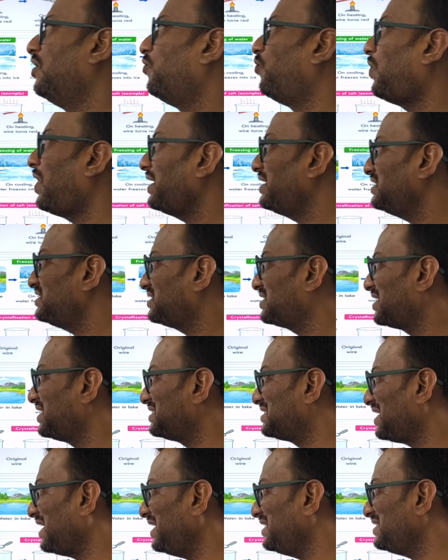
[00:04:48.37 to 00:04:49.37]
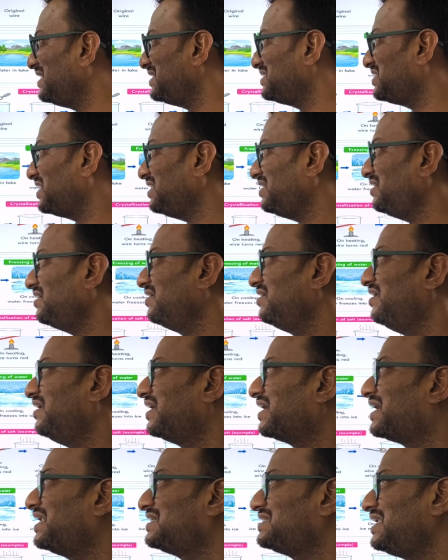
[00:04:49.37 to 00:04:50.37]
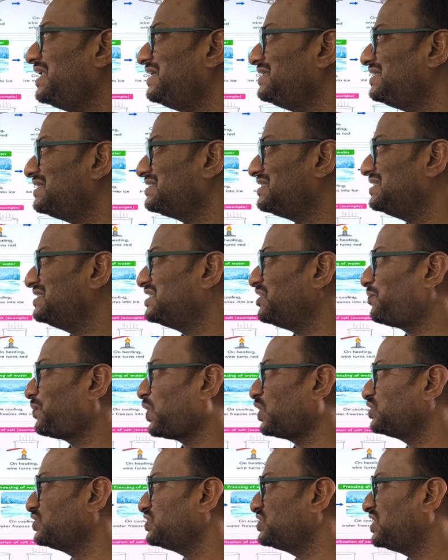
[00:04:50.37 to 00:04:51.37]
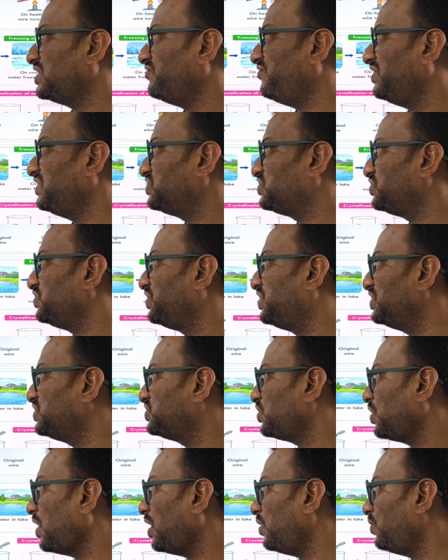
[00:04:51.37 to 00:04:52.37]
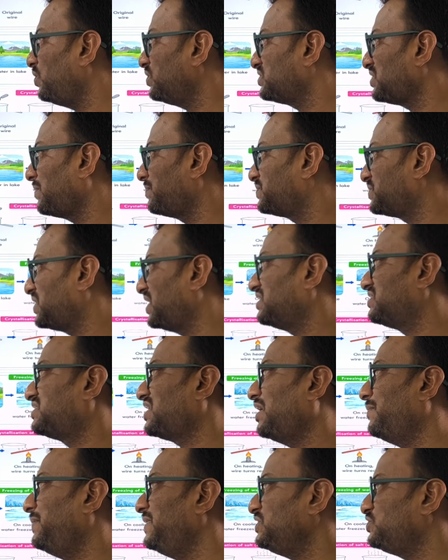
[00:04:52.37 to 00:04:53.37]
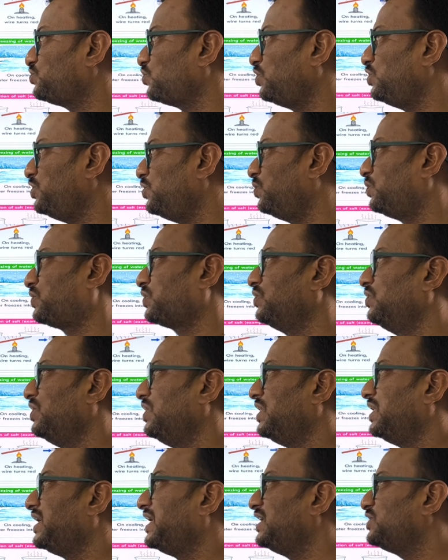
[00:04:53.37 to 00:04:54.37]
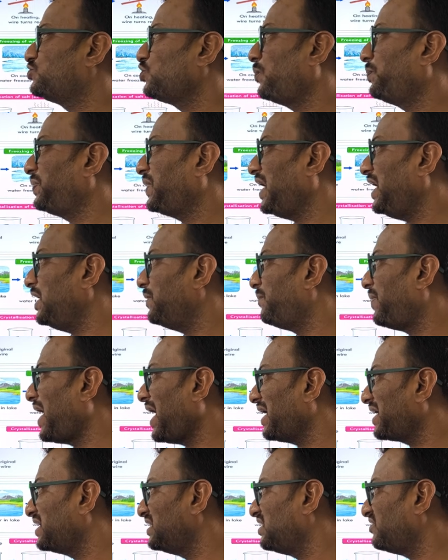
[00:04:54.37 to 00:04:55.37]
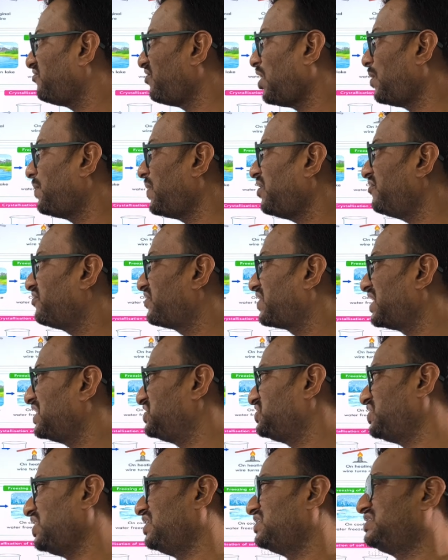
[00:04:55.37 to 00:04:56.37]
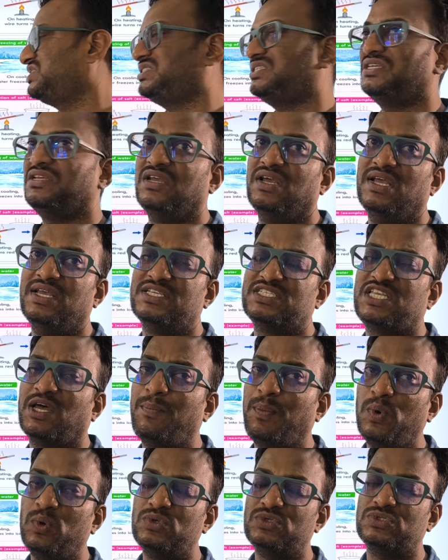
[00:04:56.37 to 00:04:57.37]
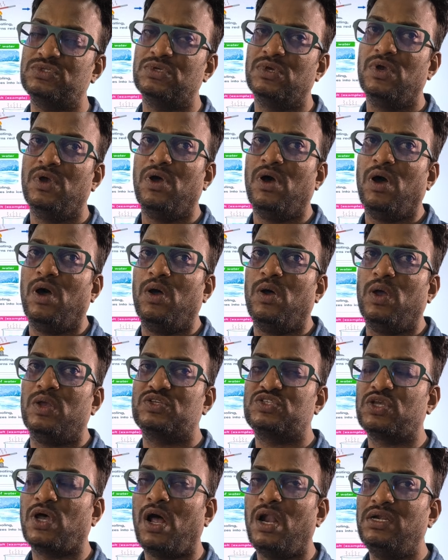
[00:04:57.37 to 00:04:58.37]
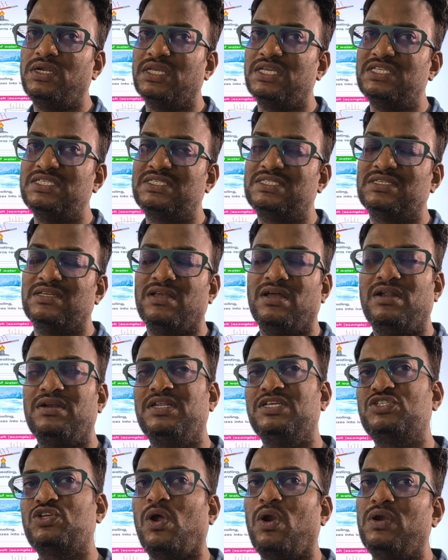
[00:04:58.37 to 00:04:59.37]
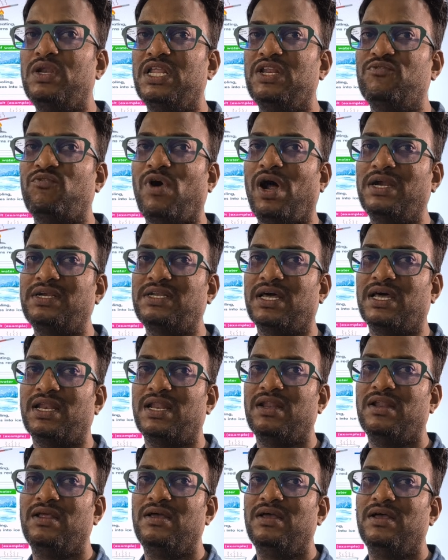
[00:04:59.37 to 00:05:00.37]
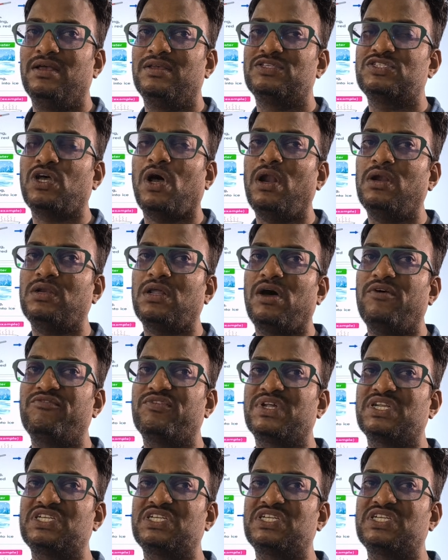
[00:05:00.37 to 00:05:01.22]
What is crystallization? Crystallization is a process in which dissolved substance, I mean solute, is obtained back in the form of crystals. Suppose salt is dissolved in water Salt of